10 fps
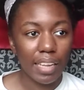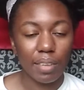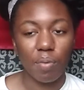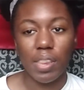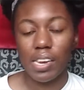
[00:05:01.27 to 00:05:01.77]
and
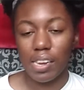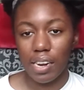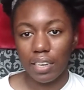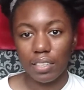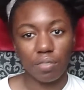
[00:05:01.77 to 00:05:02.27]
then when they
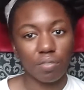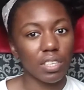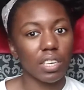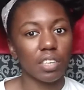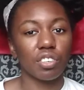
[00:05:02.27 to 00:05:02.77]
did, I didn't
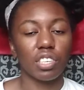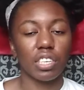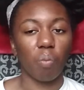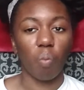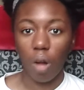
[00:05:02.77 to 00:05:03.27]
really
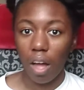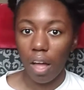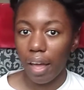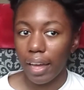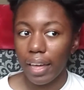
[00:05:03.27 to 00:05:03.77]
understand
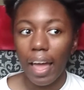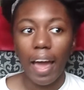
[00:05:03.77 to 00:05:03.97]
why,